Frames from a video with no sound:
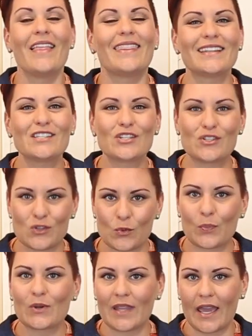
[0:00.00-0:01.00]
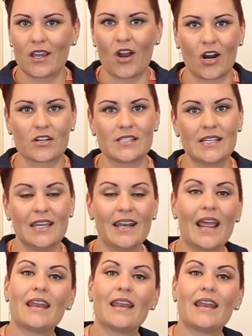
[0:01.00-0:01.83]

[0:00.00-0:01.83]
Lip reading: that's a super light car seat,